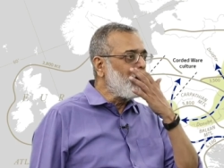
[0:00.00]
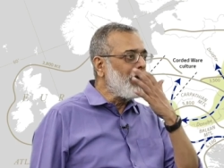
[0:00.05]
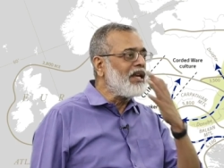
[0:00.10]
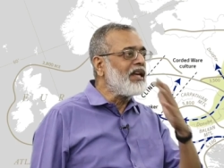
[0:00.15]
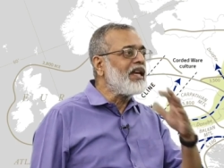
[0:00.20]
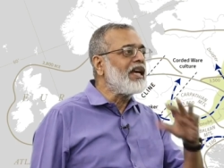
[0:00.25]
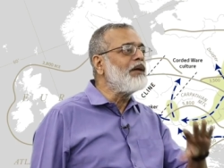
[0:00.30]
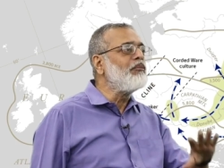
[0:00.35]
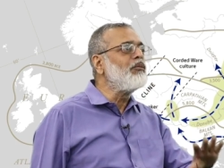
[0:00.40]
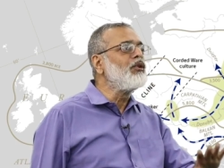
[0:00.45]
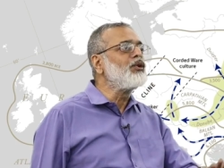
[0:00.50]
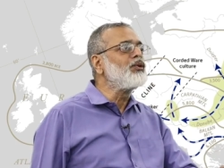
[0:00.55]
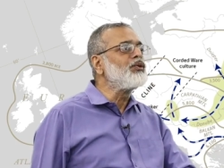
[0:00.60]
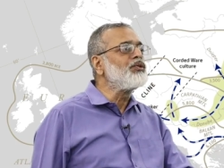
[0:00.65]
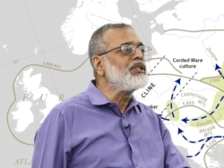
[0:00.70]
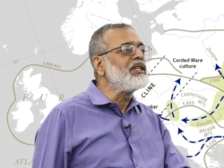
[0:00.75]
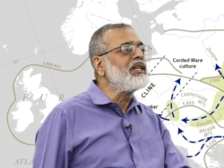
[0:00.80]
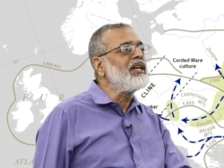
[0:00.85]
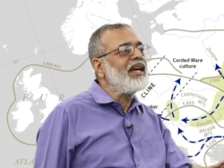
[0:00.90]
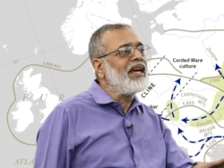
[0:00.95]
We are able
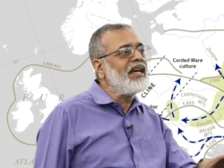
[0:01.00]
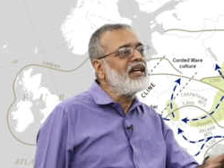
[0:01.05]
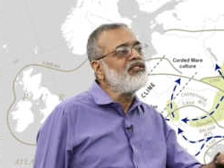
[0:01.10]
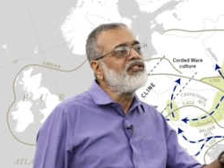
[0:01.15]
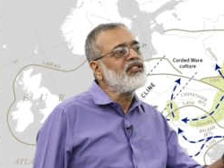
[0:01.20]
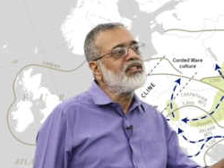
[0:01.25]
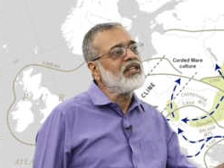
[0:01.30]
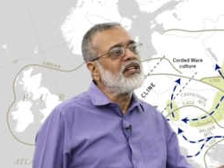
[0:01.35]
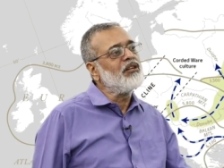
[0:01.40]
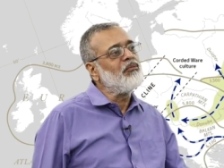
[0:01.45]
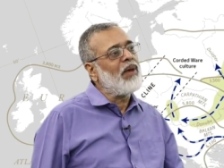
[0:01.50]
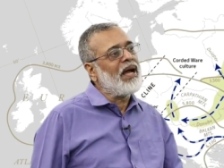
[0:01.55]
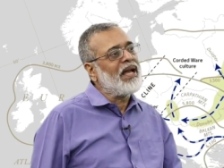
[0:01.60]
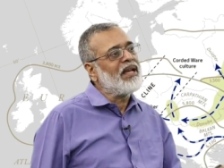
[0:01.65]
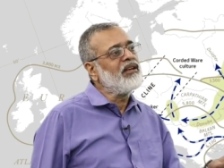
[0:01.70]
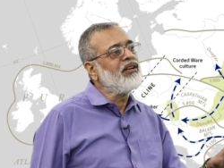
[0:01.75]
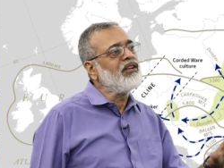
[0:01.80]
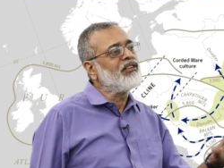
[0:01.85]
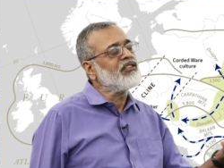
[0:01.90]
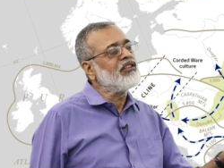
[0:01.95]
to see ancient
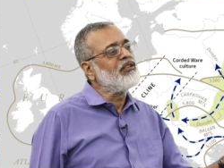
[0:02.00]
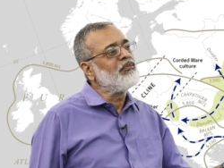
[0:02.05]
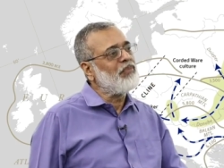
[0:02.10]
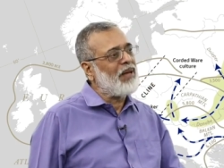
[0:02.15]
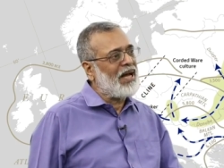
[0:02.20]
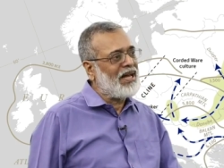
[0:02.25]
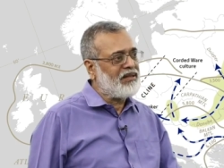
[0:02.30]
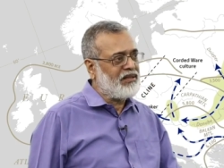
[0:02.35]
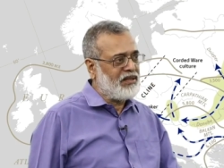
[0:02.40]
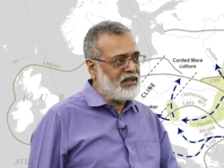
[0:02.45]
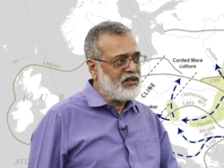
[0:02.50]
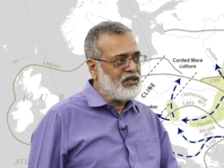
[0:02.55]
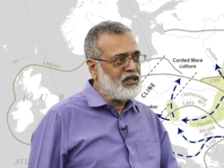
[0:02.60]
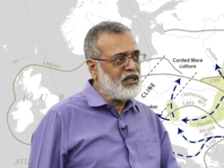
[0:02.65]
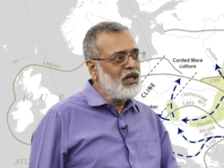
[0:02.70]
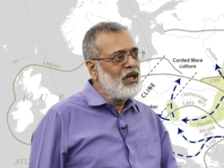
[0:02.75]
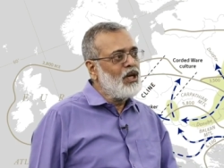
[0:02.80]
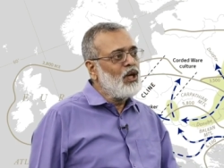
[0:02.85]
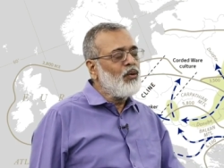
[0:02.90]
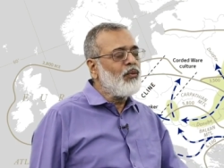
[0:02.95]
migration patterns.